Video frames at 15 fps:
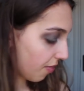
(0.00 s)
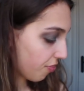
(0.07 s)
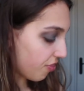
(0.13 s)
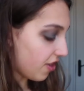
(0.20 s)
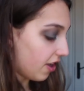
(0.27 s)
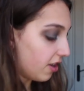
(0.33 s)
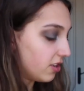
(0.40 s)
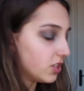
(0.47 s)

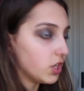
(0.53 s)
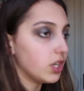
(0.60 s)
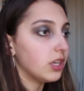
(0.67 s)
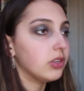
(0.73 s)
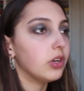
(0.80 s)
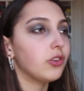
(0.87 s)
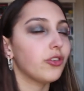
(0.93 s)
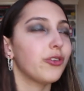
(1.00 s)
there's
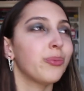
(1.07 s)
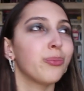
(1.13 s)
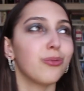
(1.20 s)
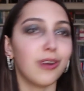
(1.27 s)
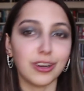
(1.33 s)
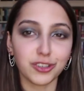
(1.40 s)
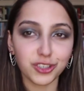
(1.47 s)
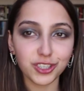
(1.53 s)
a certain
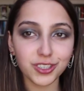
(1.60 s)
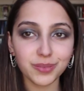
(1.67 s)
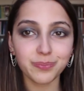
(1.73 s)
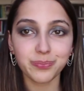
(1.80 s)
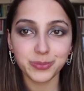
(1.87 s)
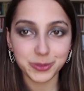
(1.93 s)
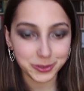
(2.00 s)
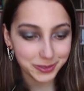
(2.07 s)
pressure
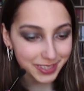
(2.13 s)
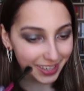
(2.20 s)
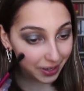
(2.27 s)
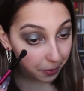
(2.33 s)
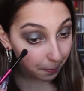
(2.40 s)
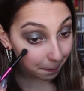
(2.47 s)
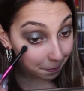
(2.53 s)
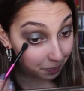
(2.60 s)
to read
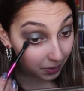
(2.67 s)
it,